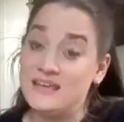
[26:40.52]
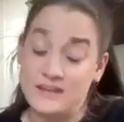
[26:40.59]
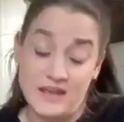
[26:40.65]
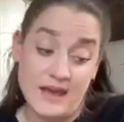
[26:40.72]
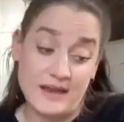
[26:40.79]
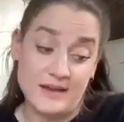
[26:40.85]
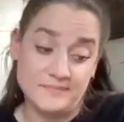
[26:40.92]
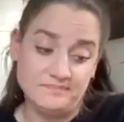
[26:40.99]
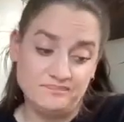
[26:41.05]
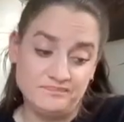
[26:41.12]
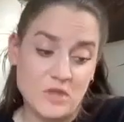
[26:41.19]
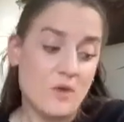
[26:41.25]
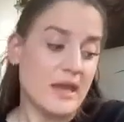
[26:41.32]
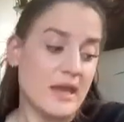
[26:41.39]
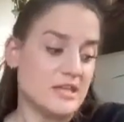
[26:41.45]
Yeah.
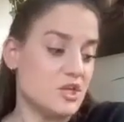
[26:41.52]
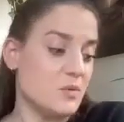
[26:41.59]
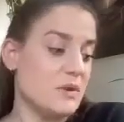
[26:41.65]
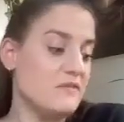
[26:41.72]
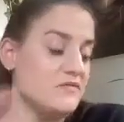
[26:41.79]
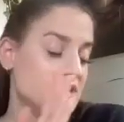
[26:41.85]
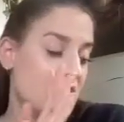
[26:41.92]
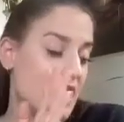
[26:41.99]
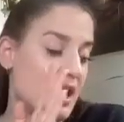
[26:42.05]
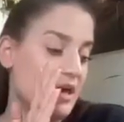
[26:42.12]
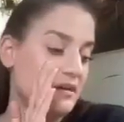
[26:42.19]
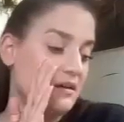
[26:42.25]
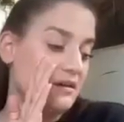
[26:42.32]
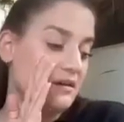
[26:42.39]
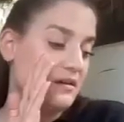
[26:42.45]
Okay, so we've
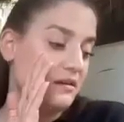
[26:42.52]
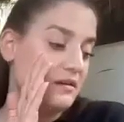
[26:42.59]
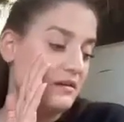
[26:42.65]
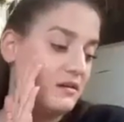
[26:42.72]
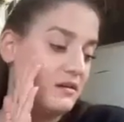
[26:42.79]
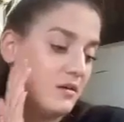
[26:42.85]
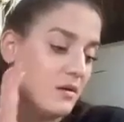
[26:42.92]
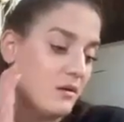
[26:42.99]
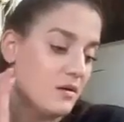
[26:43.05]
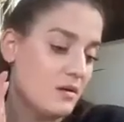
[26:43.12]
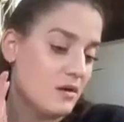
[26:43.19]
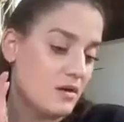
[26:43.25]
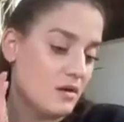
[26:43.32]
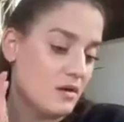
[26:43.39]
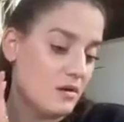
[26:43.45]
done
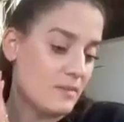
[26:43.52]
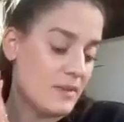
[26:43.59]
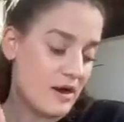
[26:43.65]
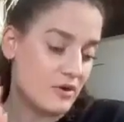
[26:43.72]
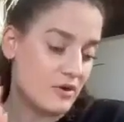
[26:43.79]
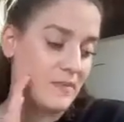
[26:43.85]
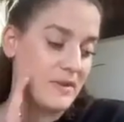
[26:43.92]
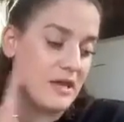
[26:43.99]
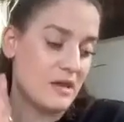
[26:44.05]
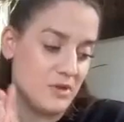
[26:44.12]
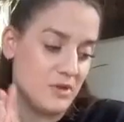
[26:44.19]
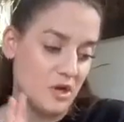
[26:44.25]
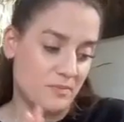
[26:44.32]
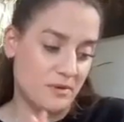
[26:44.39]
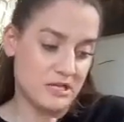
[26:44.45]
Powder Me and
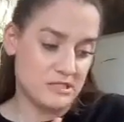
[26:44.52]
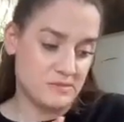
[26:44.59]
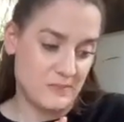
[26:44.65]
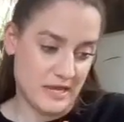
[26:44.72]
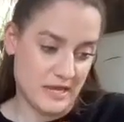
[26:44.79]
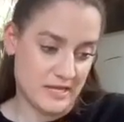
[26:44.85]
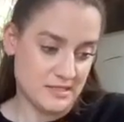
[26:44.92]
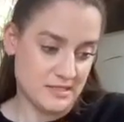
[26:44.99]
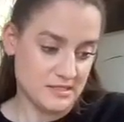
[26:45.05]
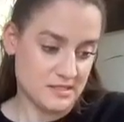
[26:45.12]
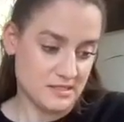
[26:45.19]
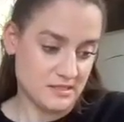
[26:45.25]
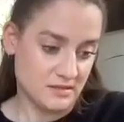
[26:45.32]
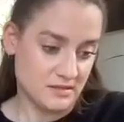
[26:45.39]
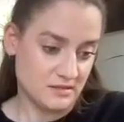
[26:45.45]
Pure Press
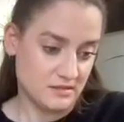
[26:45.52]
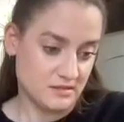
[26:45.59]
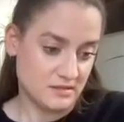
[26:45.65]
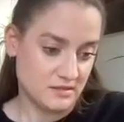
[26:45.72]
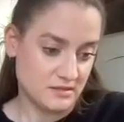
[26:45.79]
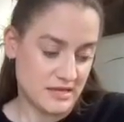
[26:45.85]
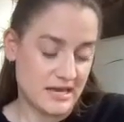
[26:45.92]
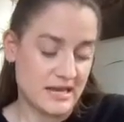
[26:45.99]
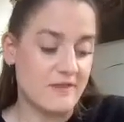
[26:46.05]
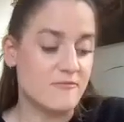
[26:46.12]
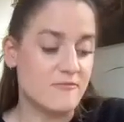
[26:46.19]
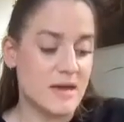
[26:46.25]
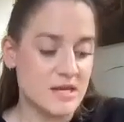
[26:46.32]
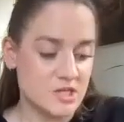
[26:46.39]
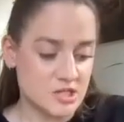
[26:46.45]
Base. And I've
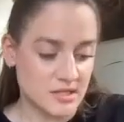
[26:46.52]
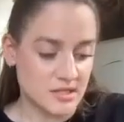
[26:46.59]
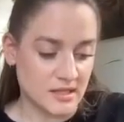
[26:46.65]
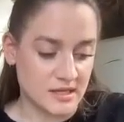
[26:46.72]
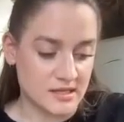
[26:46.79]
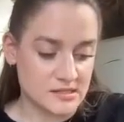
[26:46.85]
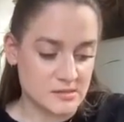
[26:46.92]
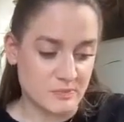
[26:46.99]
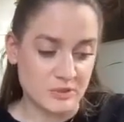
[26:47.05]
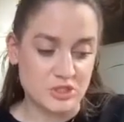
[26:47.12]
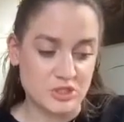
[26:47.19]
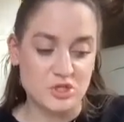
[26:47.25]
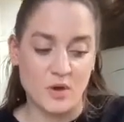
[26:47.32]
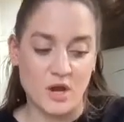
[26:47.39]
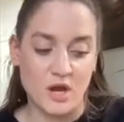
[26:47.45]
mentioned this, but
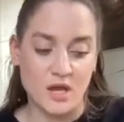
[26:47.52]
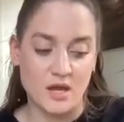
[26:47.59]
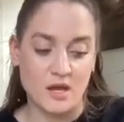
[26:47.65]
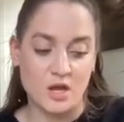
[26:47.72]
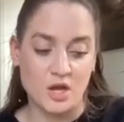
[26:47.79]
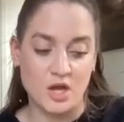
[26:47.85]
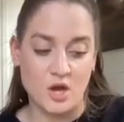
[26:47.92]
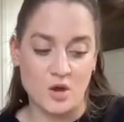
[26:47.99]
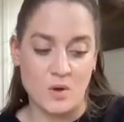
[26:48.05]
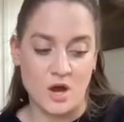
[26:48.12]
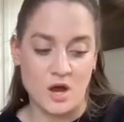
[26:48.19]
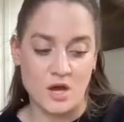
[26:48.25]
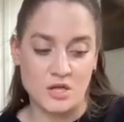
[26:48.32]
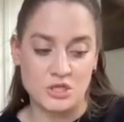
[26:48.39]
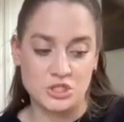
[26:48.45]
do you want to go
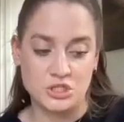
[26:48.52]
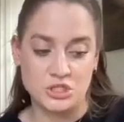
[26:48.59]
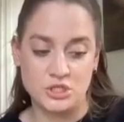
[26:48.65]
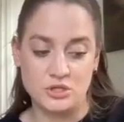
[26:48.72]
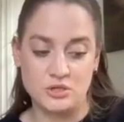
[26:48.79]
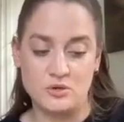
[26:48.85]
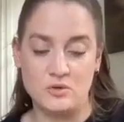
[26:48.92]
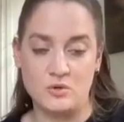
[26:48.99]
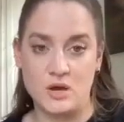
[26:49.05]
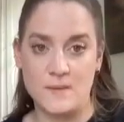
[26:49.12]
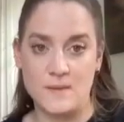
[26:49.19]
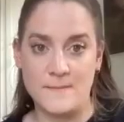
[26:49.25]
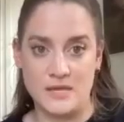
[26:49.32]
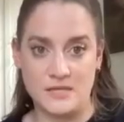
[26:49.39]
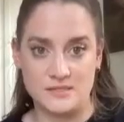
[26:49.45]
on to
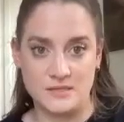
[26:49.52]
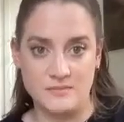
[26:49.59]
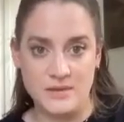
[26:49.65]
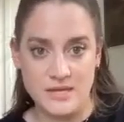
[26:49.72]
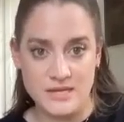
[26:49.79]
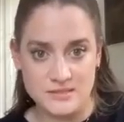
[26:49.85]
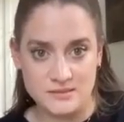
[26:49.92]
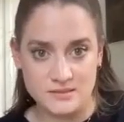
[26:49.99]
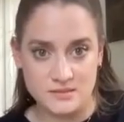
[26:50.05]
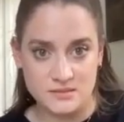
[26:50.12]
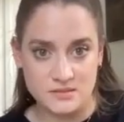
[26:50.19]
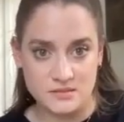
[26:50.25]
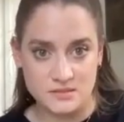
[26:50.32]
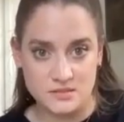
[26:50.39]
Amazing Base?